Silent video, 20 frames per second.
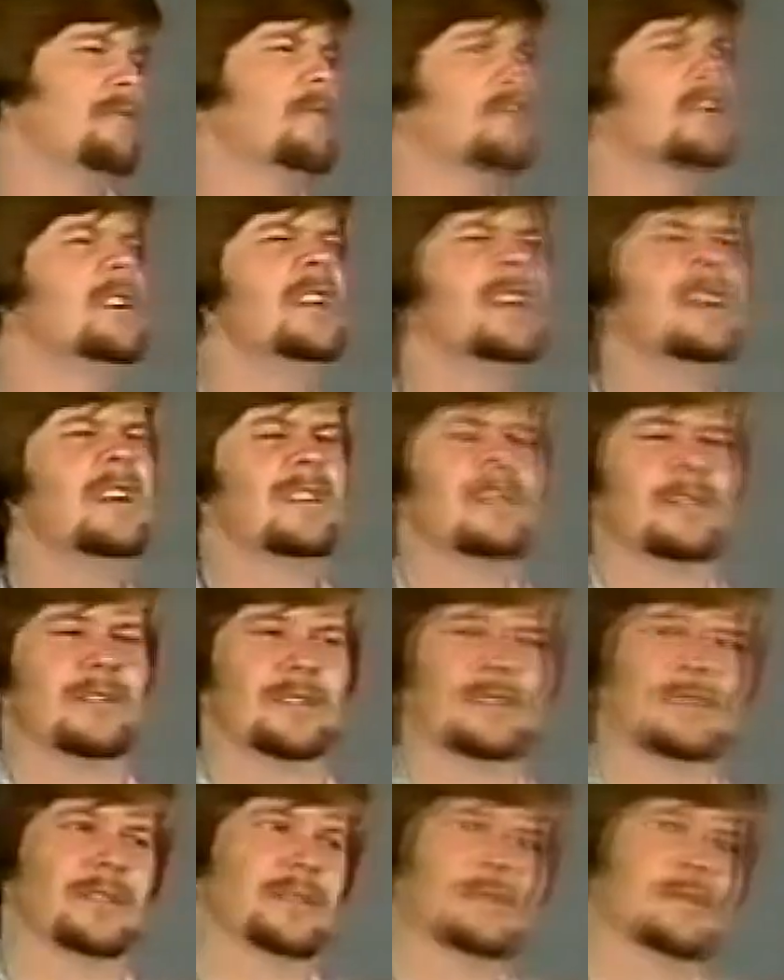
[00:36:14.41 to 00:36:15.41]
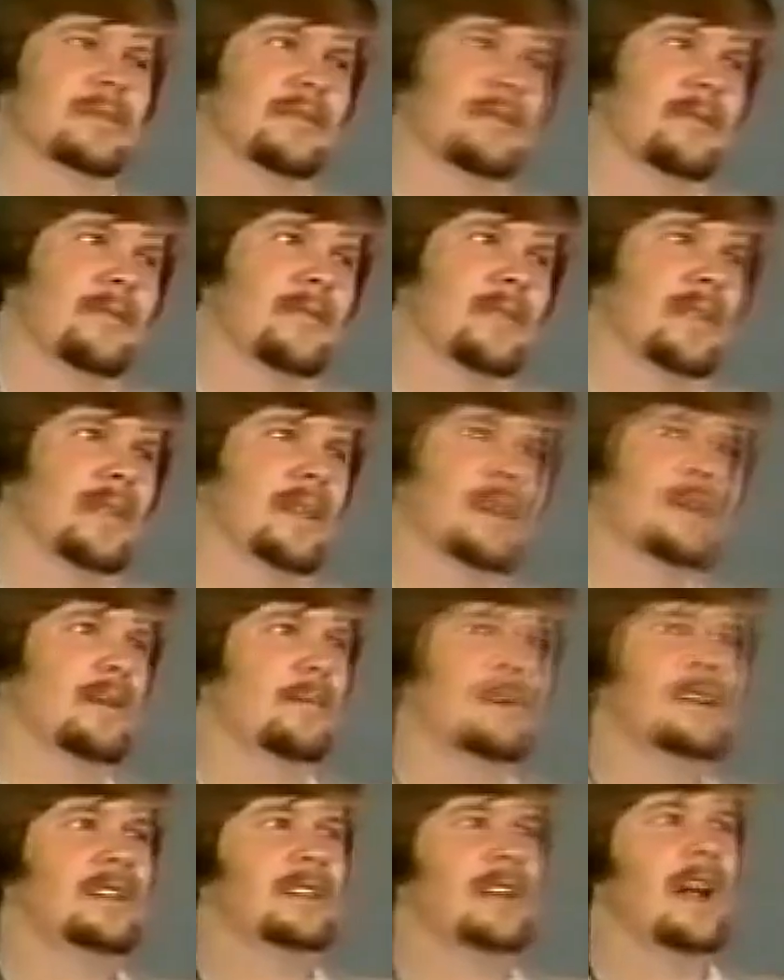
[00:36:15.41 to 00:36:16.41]
for years.
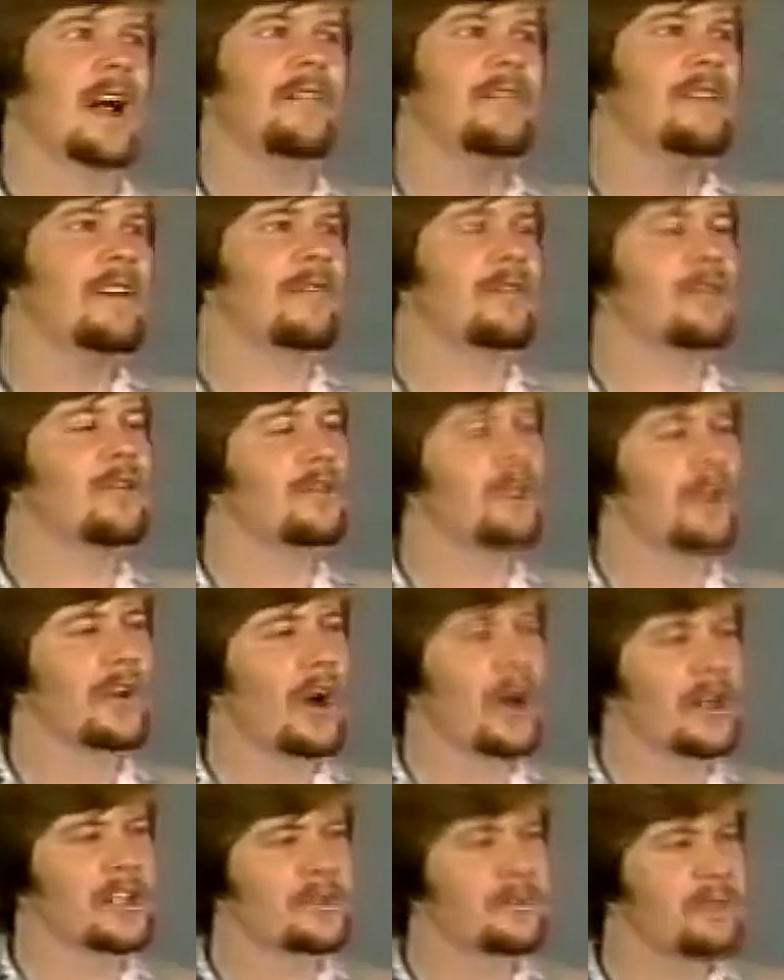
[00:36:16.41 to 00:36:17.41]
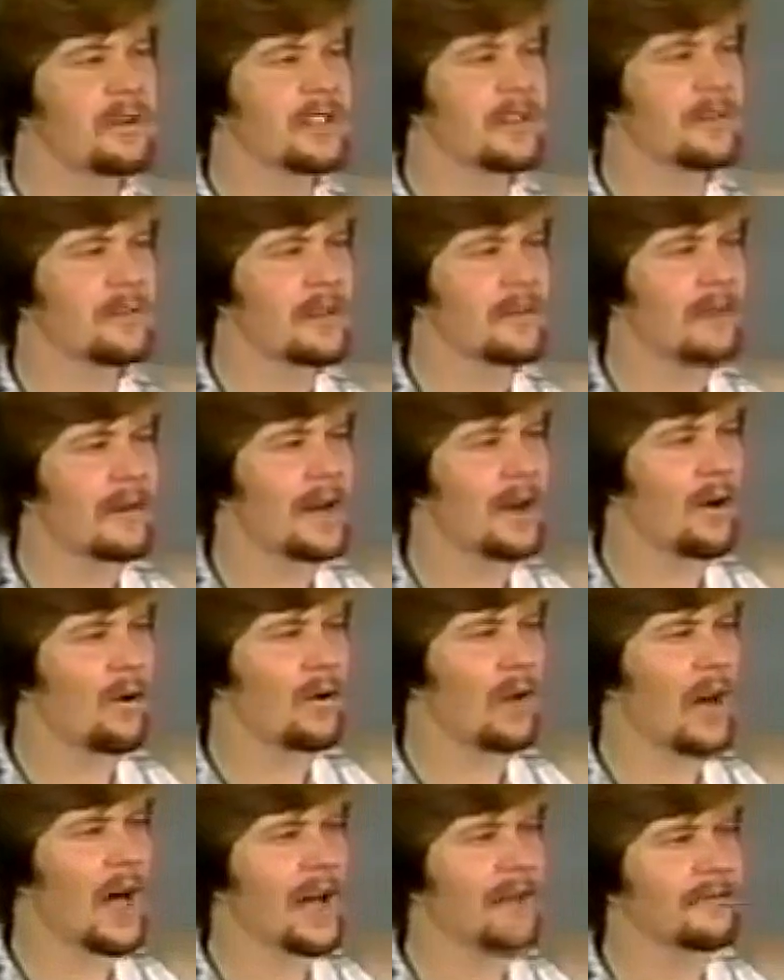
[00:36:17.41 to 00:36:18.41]
And he said, I've never heard God speak to me in my
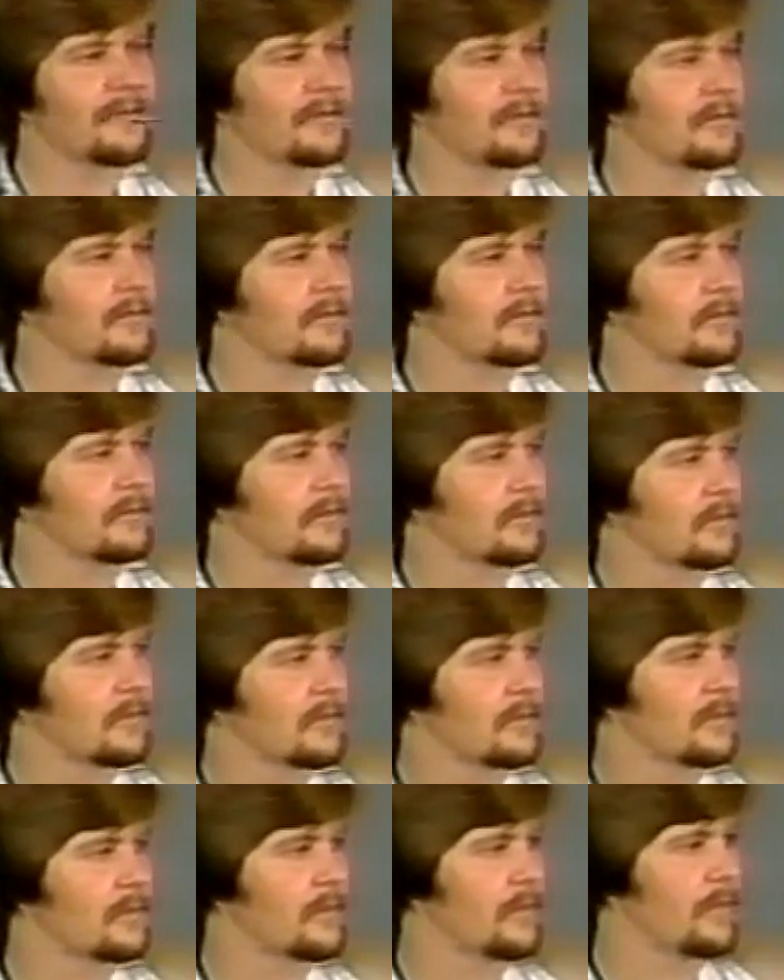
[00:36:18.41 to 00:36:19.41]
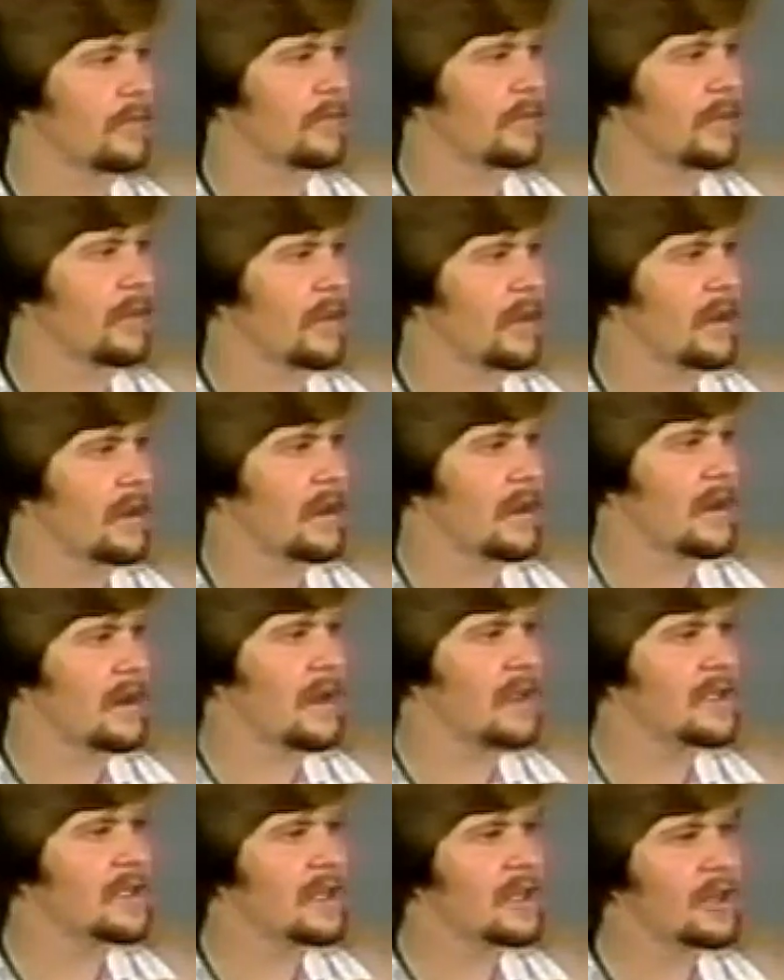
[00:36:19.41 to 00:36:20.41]
whole life. And
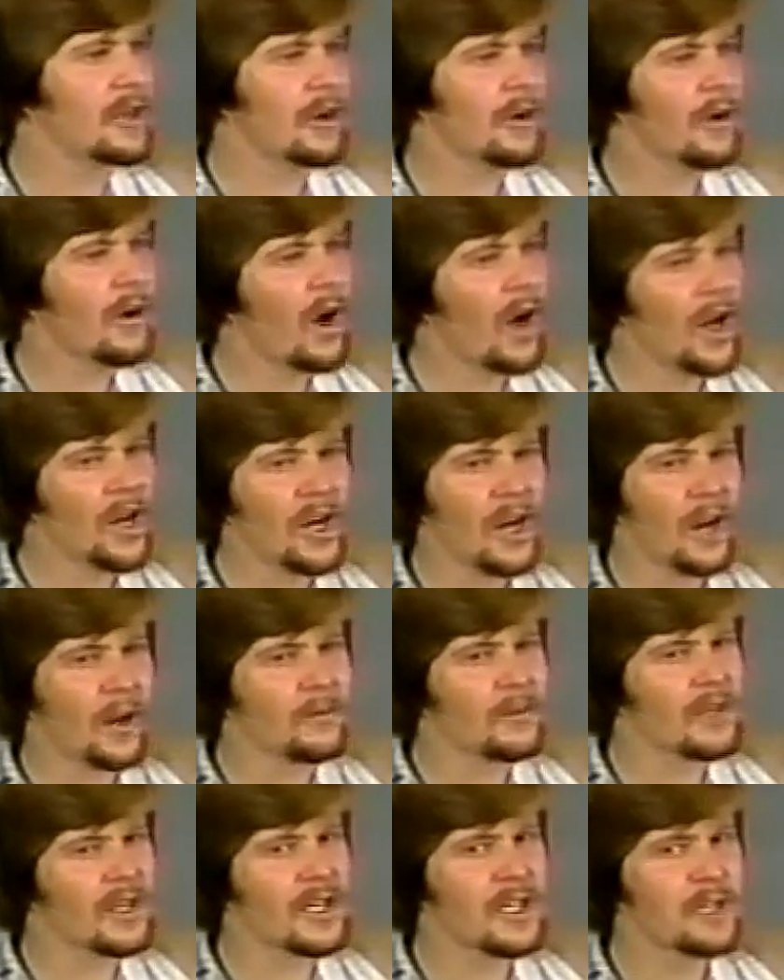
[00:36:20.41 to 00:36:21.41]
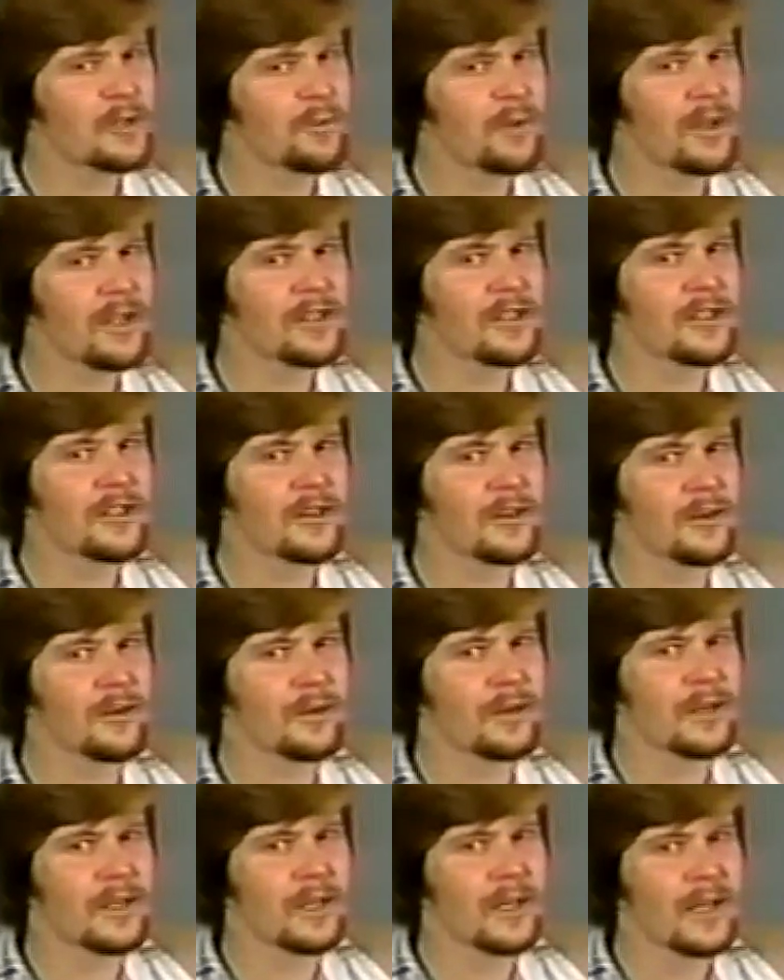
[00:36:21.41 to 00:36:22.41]
I said, you know, God comes and he speaks to you
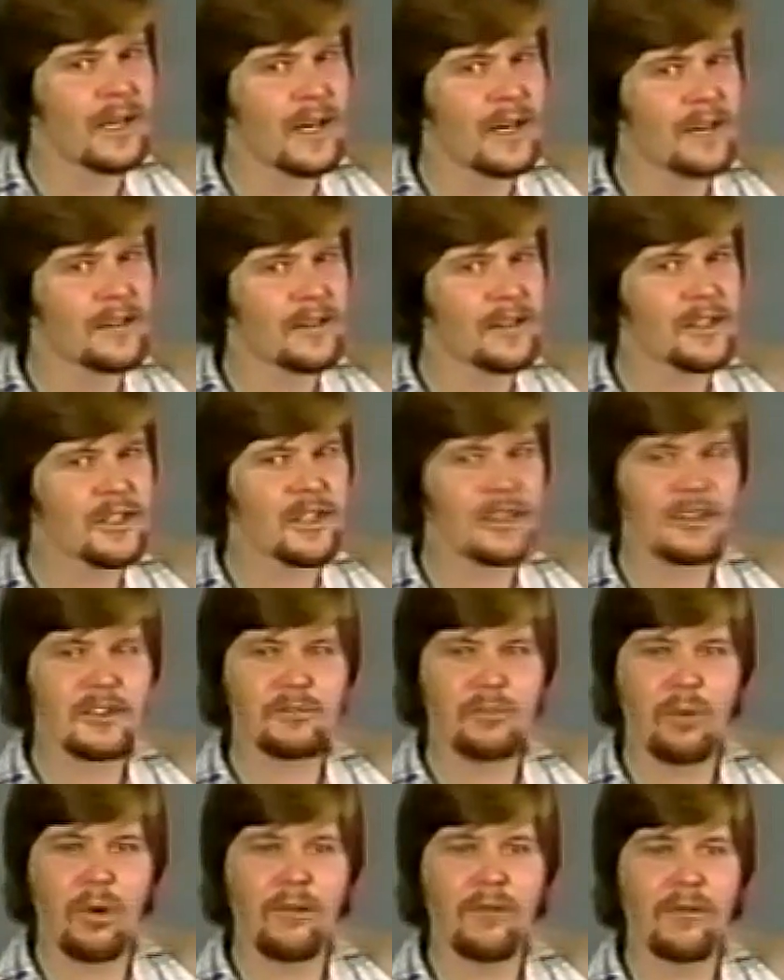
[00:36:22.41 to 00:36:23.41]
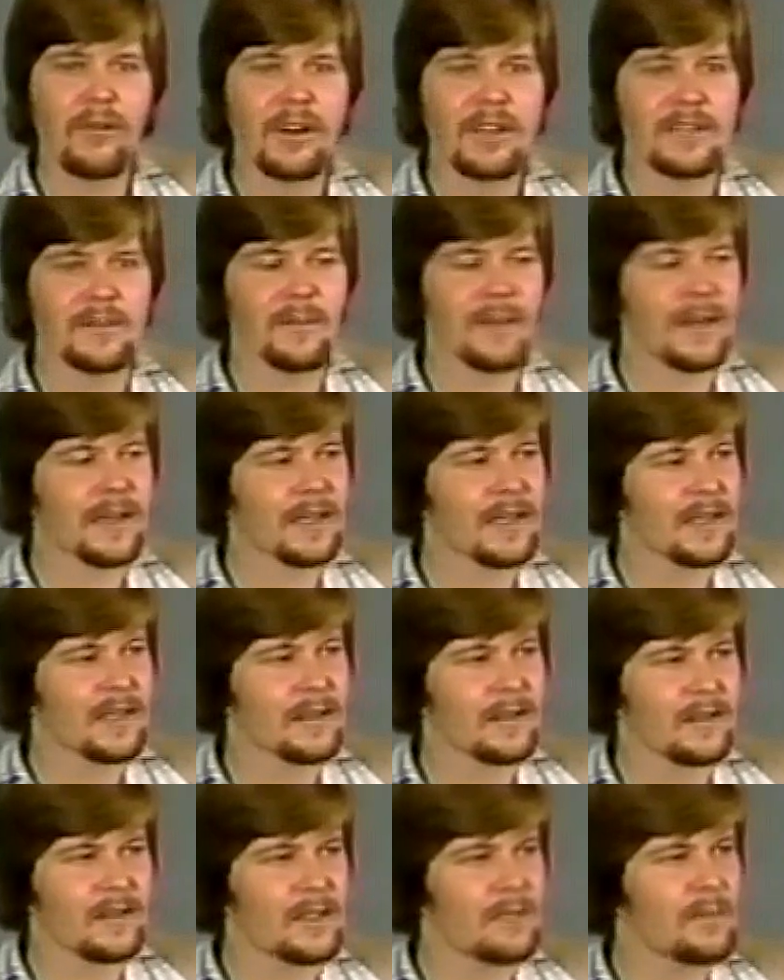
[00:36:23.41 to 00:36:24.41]
as a still small voice mainly.
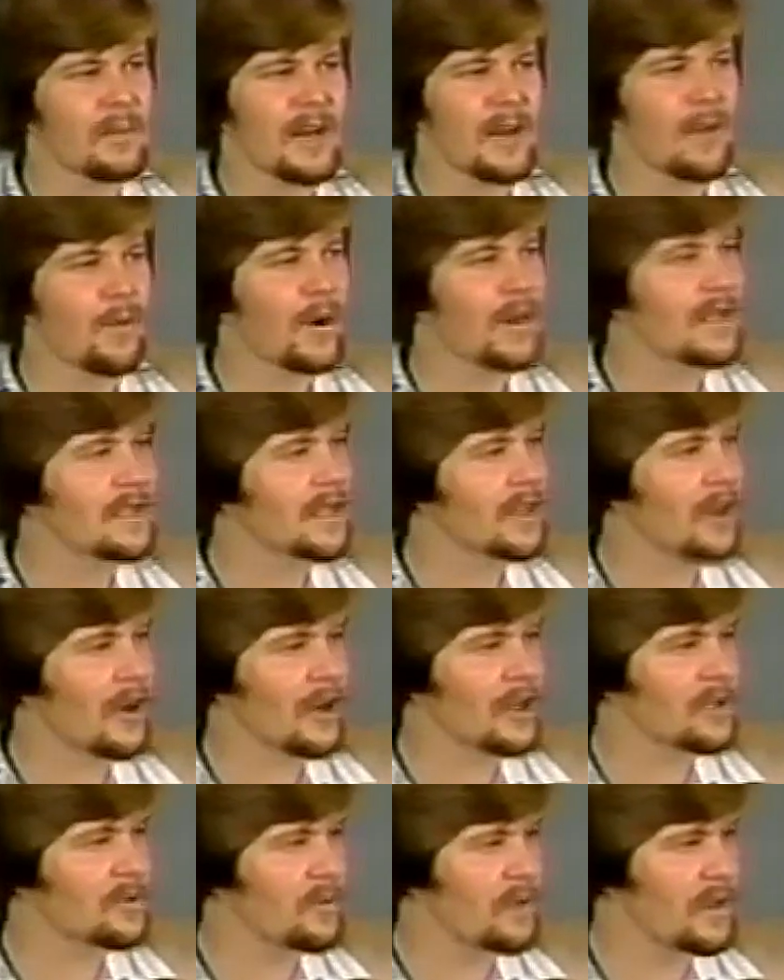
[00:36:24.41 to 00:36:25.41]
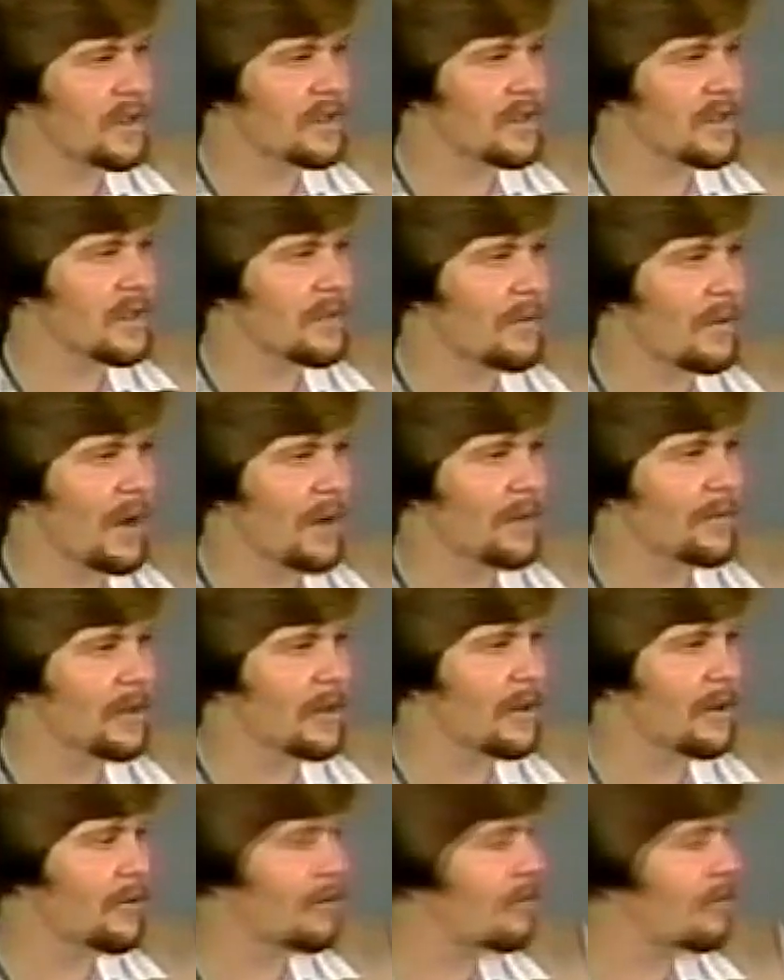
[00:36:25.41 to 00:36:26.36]
There's many ways that God speaks in the Bible that are